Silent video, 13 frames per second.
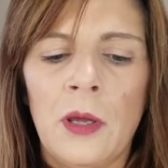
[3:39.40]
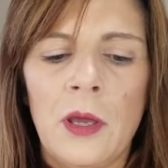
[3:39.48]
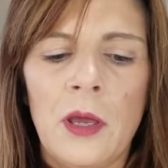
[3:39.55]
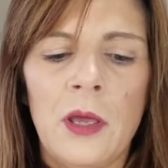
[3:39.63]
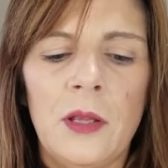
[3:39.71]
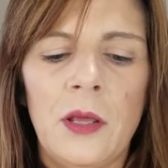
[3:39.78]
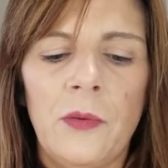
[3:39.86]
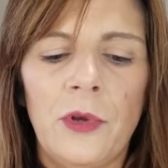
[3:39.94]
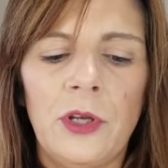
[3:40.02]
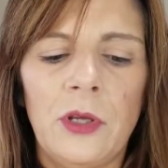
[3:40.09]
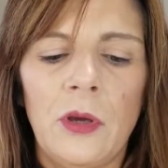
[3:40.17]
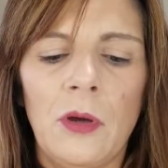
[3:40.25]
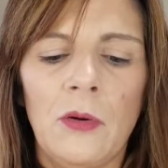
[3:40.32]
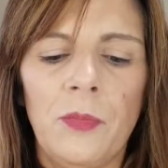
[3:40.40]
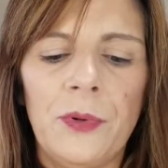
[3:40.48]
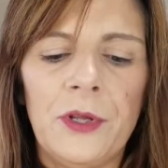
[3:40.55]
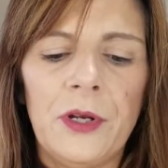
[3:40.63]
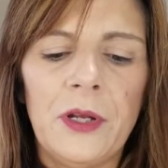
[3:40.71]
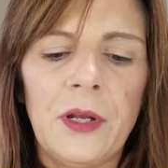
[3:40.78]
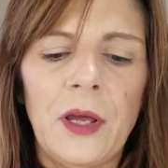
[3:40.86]
And then when you
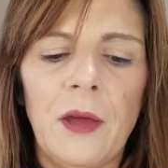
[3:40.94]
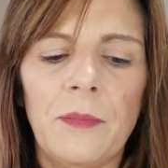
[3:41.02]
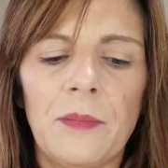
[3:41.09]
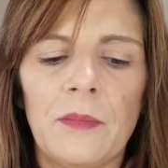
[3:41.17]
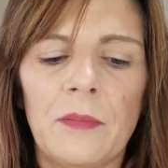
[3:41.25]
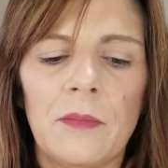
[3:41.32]
open it up,